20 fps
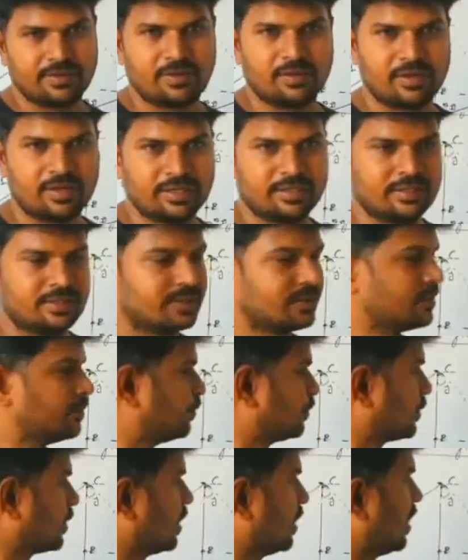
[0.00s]
You will get this.
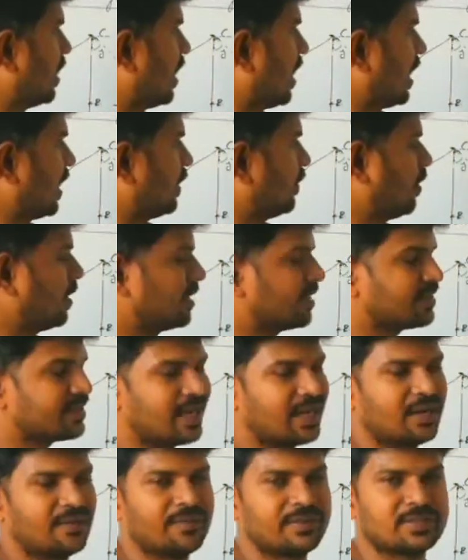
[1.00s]
And what is
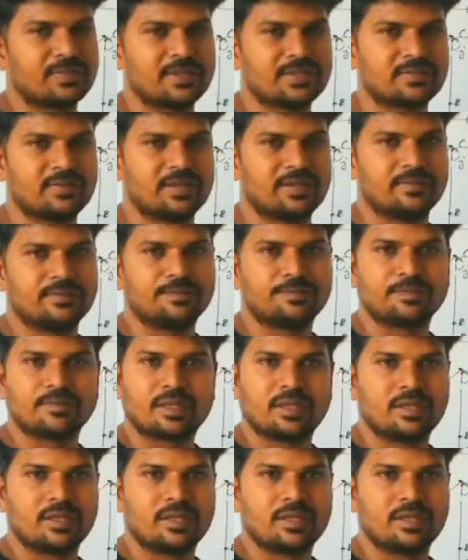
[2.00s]
tan of x plus y?